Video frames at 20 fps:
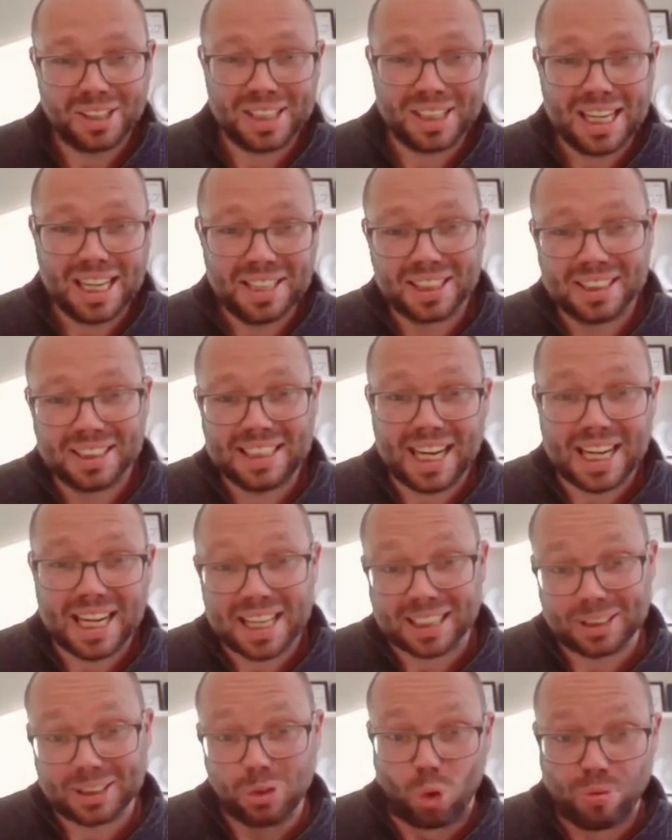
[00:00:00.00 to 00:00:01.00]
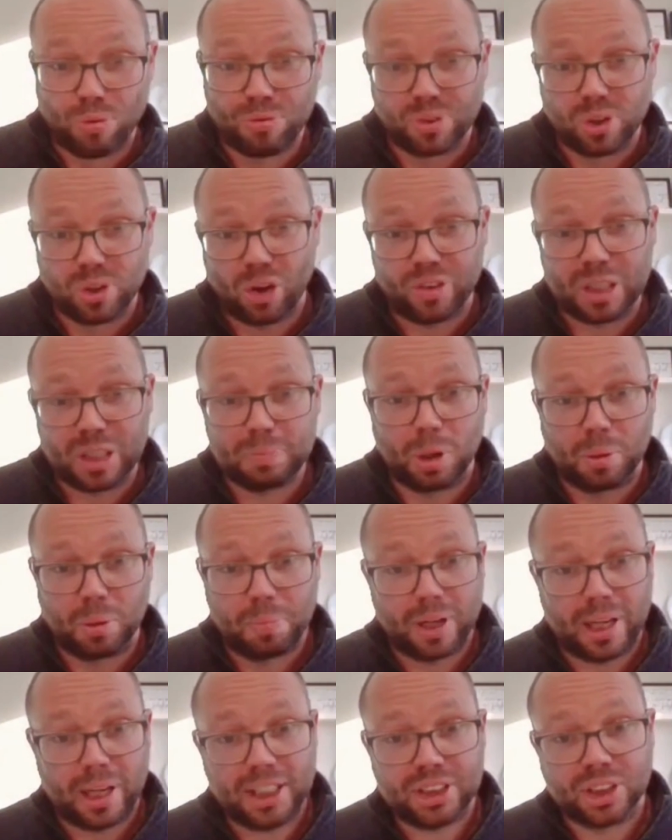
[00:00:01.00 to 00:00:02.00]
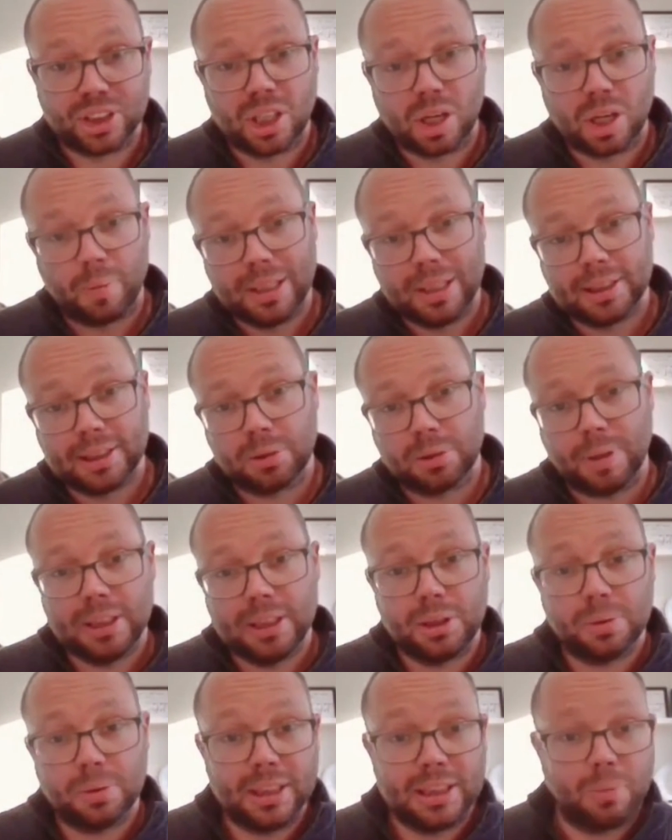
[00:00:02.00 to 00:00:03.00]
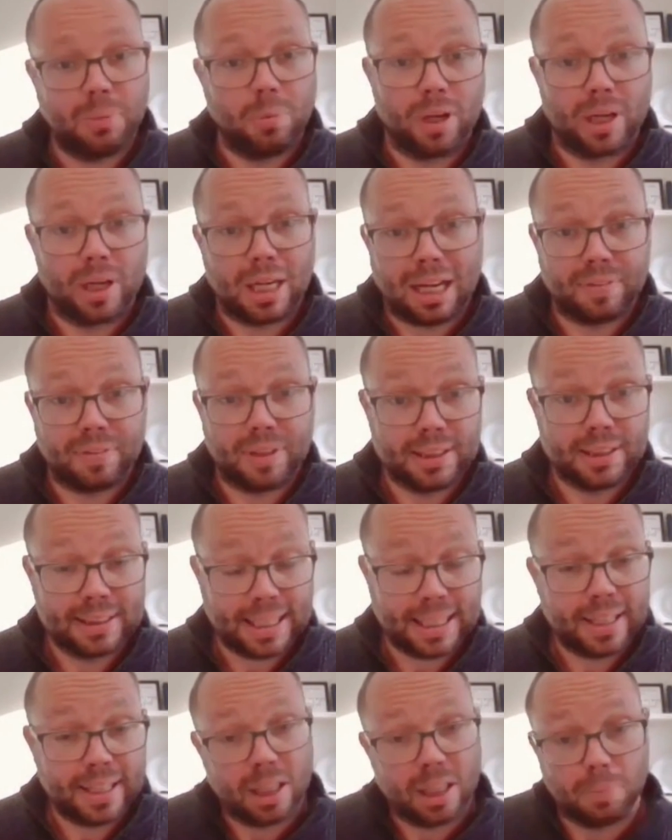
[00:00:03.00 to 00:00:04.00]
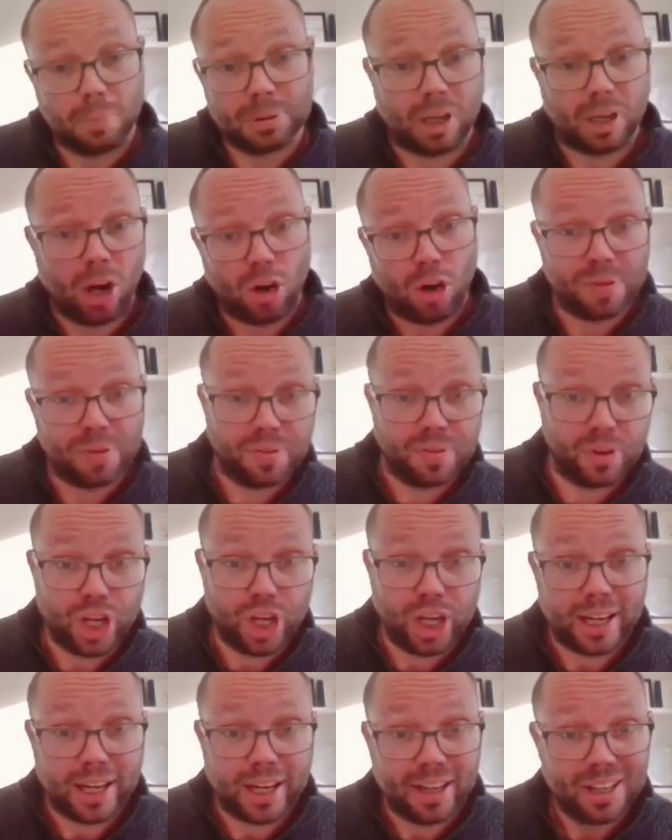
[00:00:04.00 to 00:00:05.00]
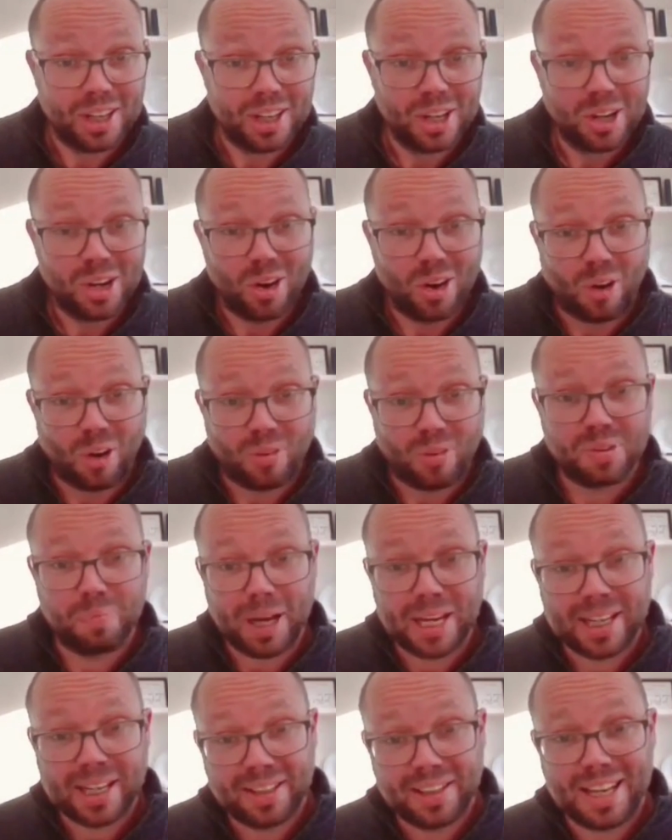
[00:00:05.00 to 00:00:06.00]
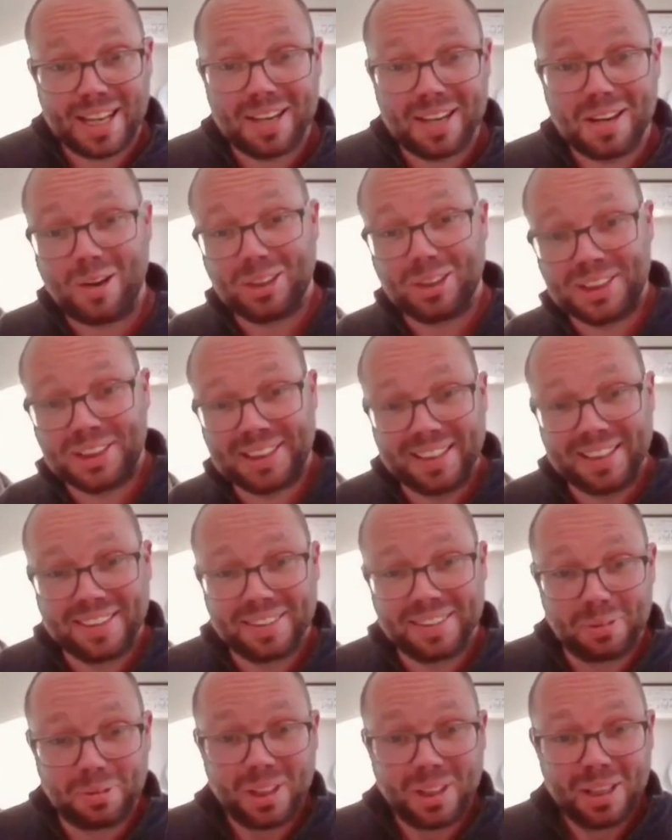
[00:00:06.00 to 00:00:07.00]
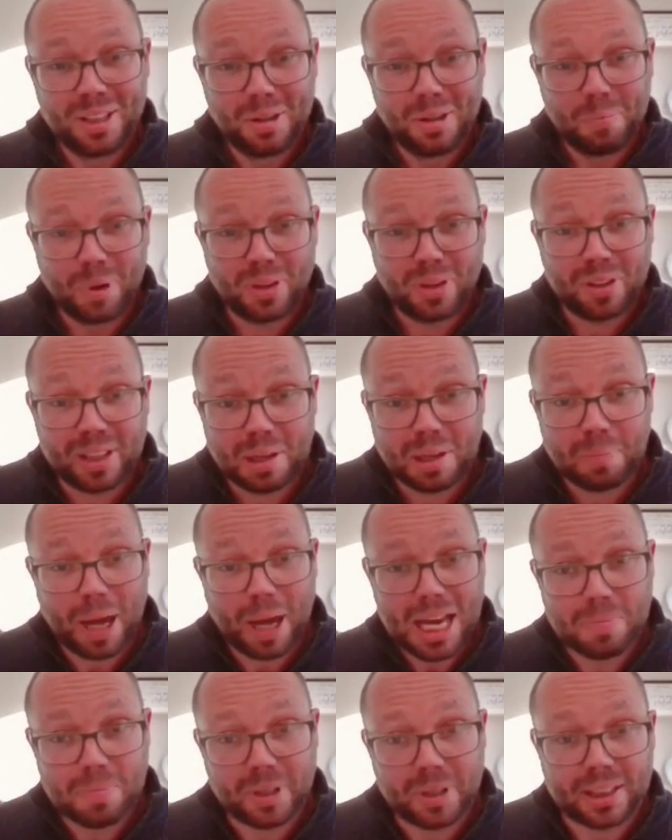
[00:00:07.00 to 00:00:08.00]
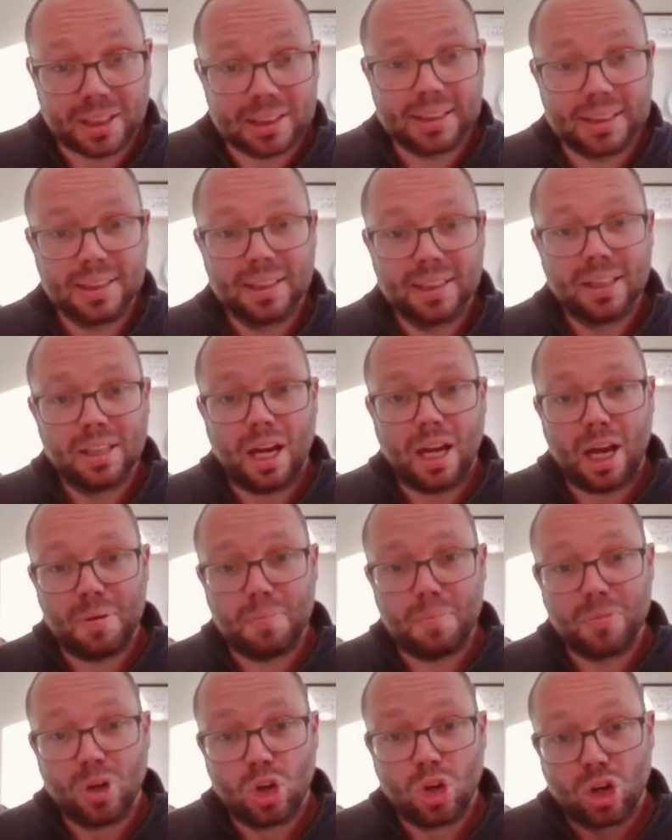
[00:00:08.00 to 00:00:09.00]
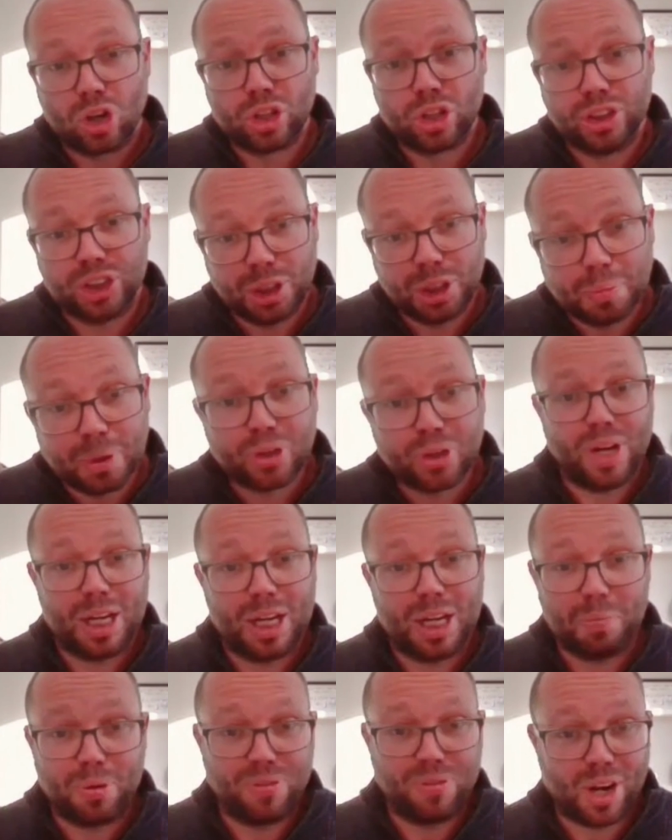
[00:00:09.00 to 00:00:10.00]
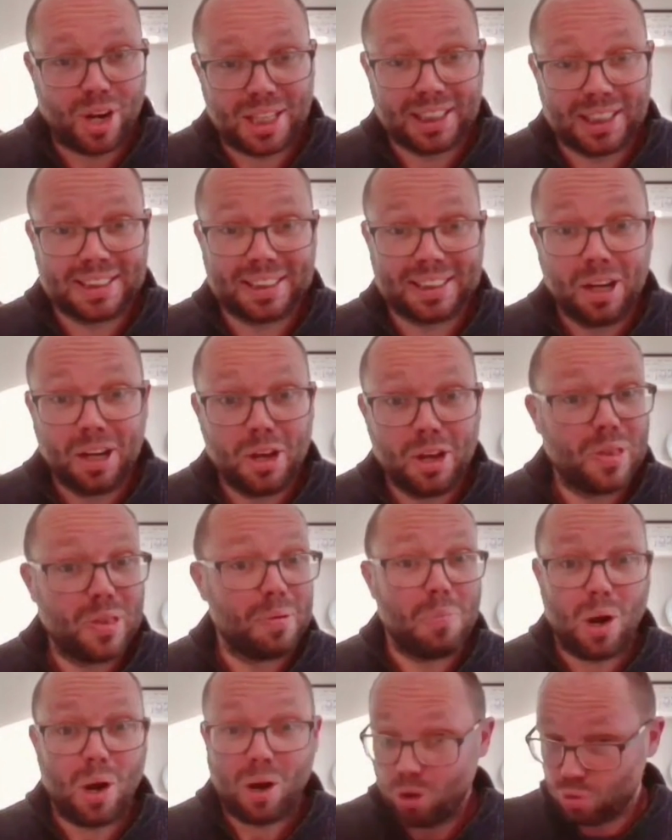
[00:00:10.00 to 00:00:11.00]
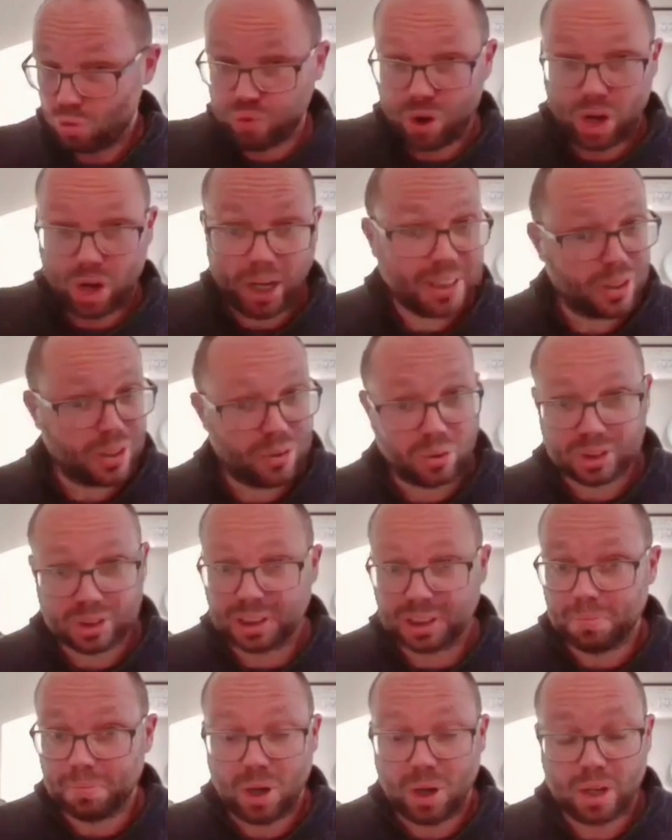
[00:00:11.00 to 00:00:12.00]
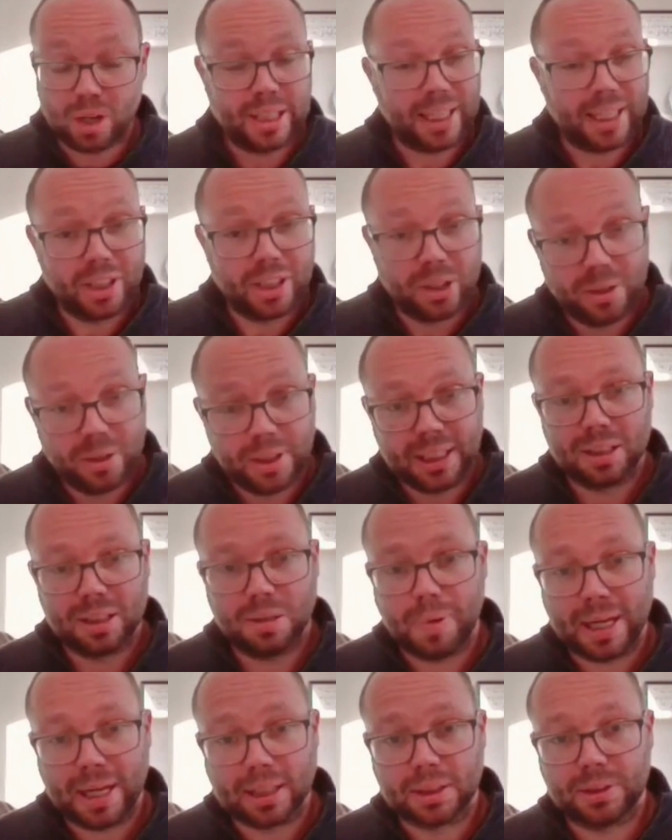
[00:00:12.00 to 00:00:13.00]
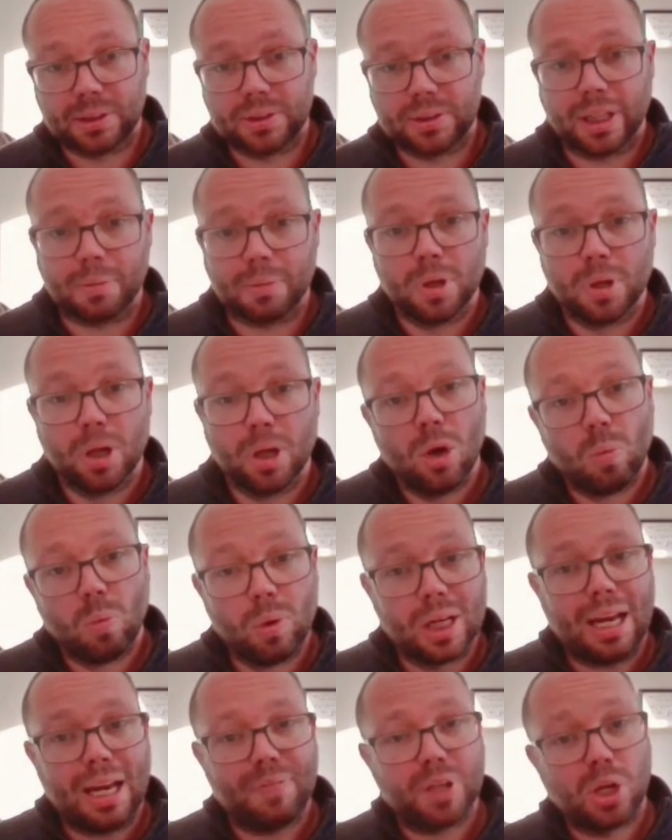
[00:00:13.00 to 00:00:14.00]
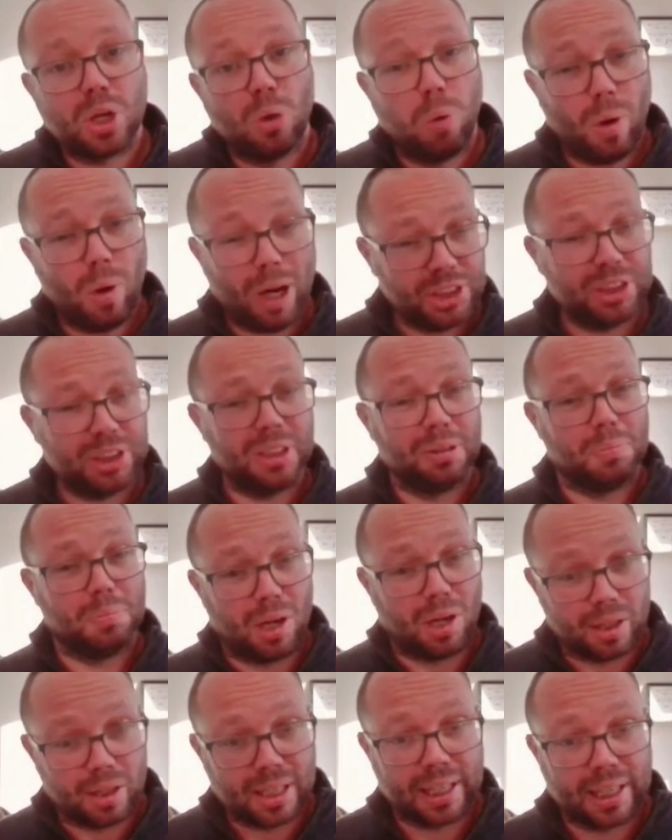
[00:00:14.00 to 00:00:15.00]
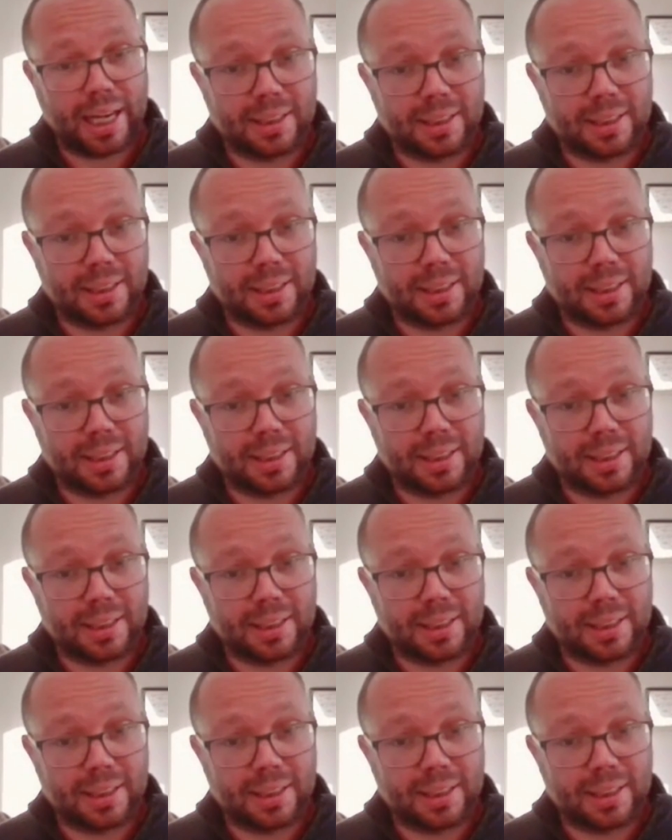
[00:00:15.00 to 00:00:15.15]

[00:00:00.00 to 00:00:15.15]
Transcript: at the end of the day, that's an awful lot of this population going into 2021, having taken up to half of the year off of making their largest single monthly payment. Consumer credit providers right across the market, including the mainstream, will have a question mark